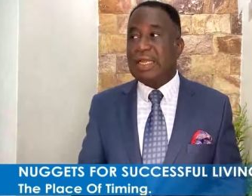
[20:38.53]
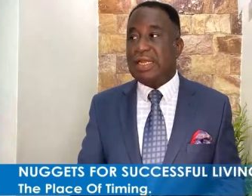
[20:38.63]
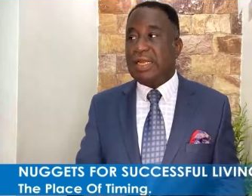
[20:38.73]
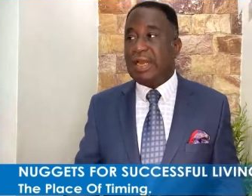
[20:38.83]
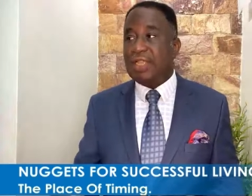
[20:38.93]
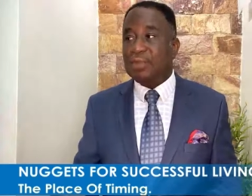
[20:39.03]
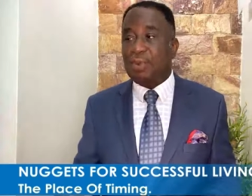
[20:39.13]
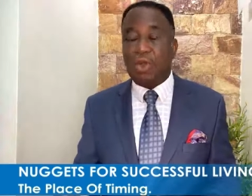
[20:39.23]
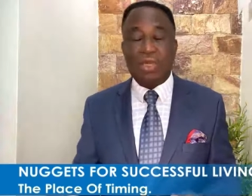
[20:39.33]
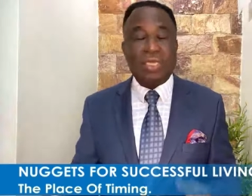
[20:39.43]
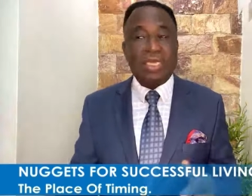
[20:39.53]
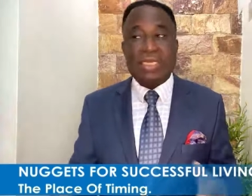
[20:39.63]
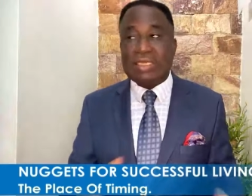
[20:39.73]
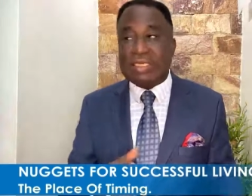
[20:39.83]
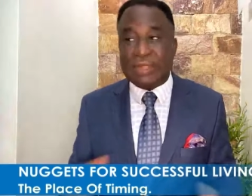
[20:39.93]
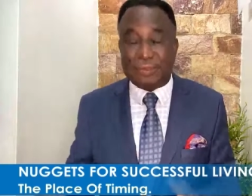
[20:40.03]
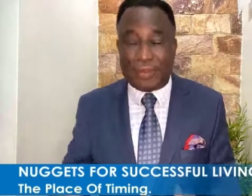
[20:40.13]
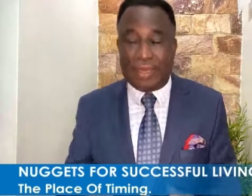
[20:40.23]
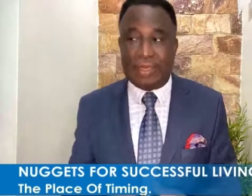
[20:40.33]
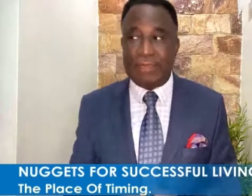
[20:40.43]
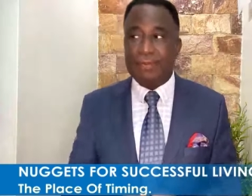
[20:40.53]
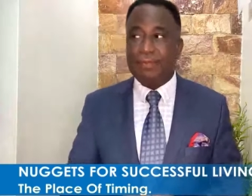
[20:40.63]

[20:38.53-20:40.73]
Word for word: they respond differently.